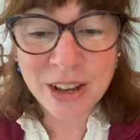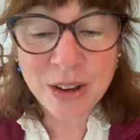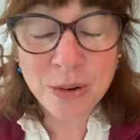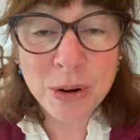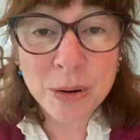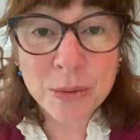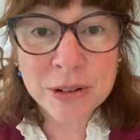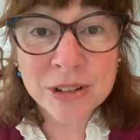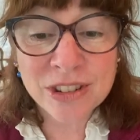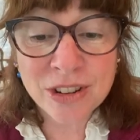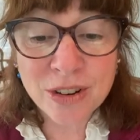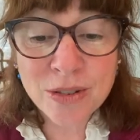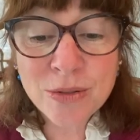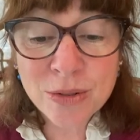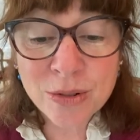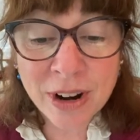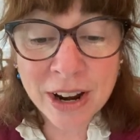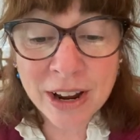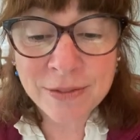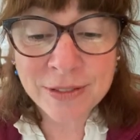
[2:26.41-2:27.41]
We were so
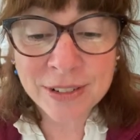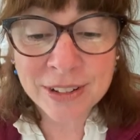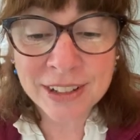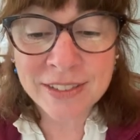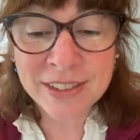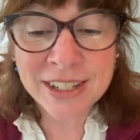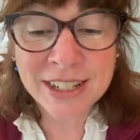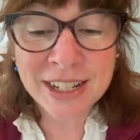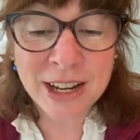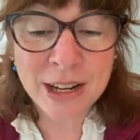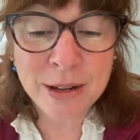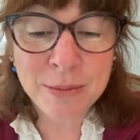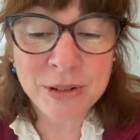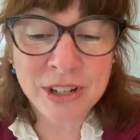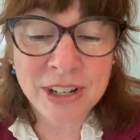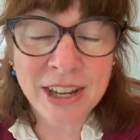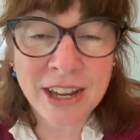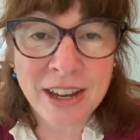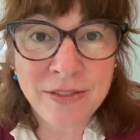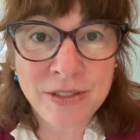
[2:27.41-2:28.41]
grateful of the time
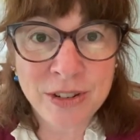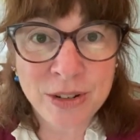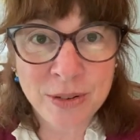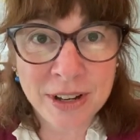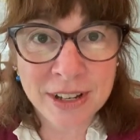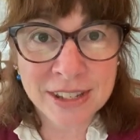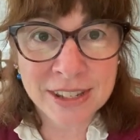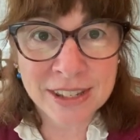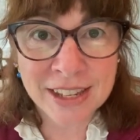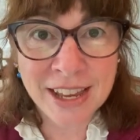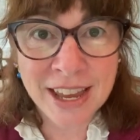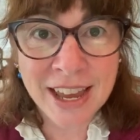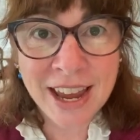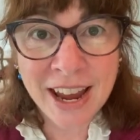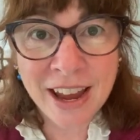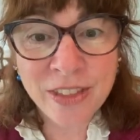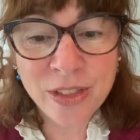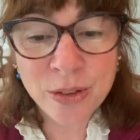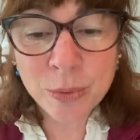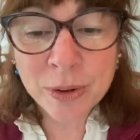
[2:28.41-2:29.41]
she gave to us
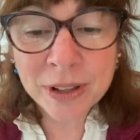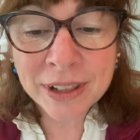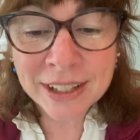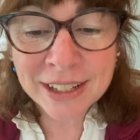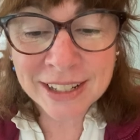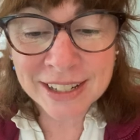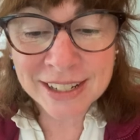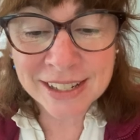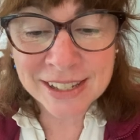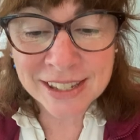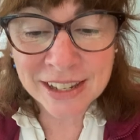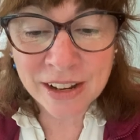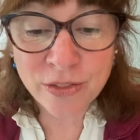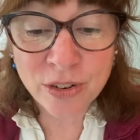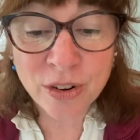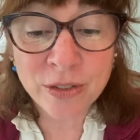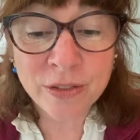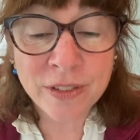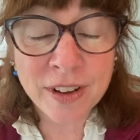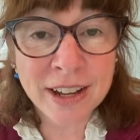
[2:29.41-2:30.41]
and the willingness of
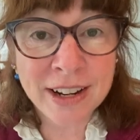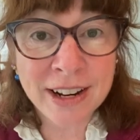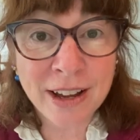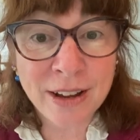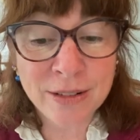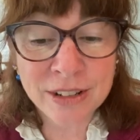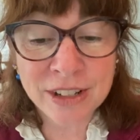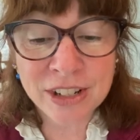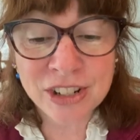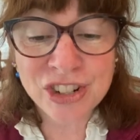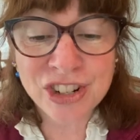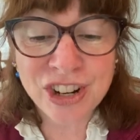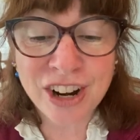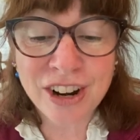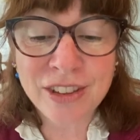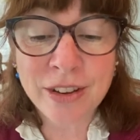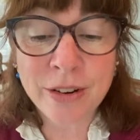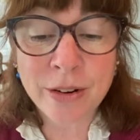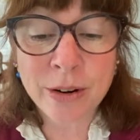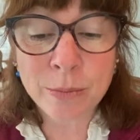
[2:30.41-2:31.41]
her whānau to
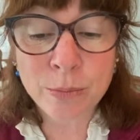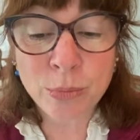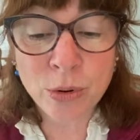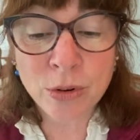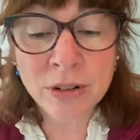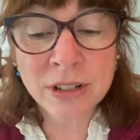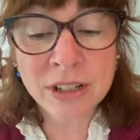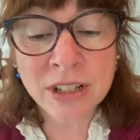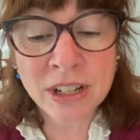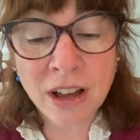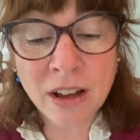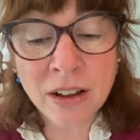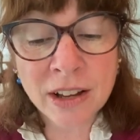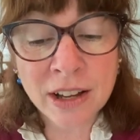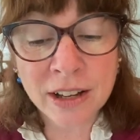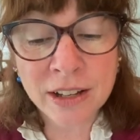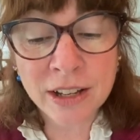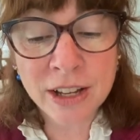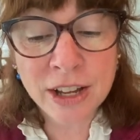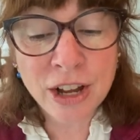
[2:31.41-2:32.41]
share their important
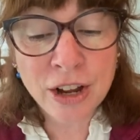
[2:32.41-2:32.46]
tonga